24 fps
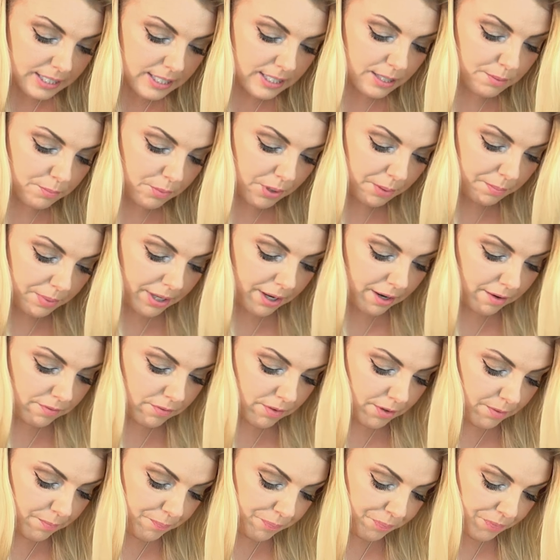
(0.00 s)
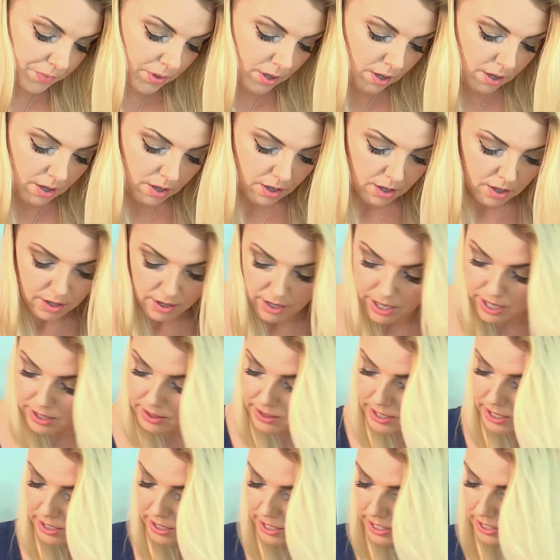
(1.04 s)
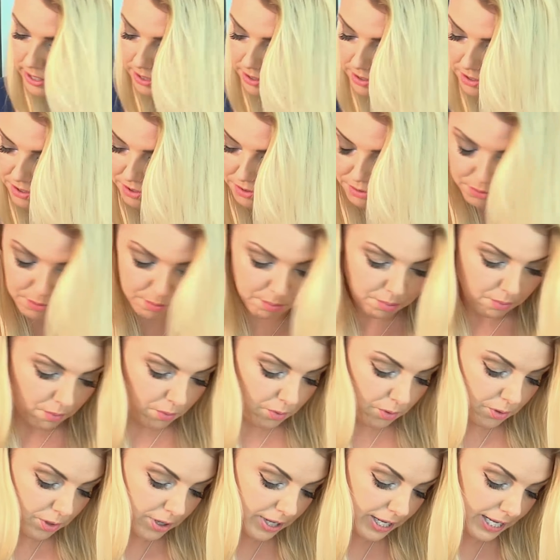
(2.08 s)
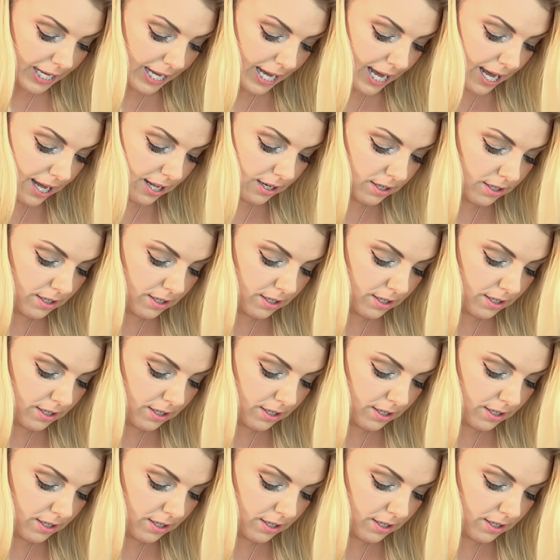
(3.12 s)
slippery, be careful. And then into the bowl again.